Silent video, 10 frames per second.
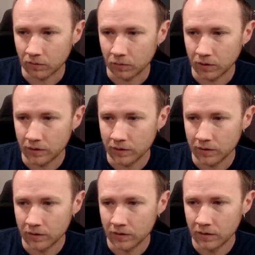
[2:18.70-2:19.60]

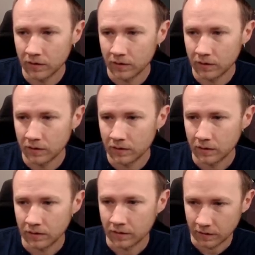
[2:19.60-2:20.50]
one.
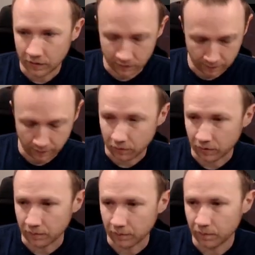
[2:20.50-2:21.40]
No, maybe with
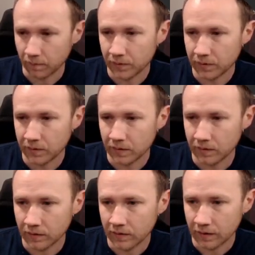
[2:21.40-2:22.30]
some
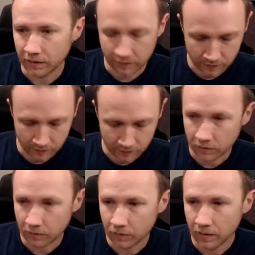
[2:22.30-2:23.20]
things there.
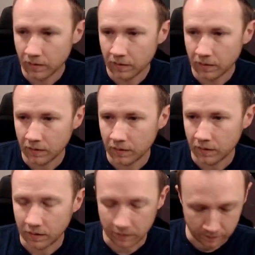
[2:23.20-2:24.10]
No.
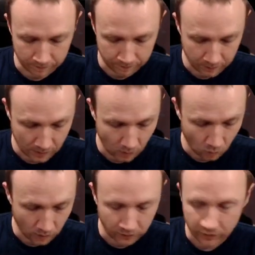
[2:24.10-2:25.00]
Um,
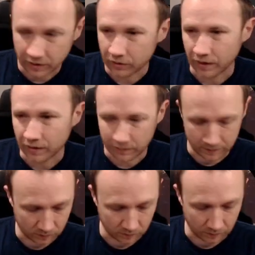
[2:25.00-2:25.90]
what else could I try?
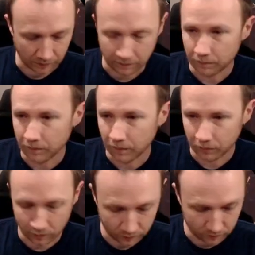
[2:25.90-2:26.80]
Maybe some like some
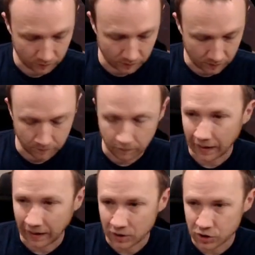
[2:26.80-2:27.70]
sort of um,
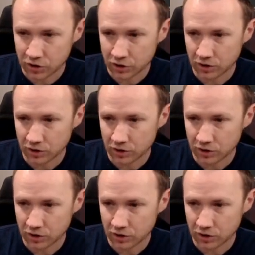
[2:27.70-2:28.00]
bash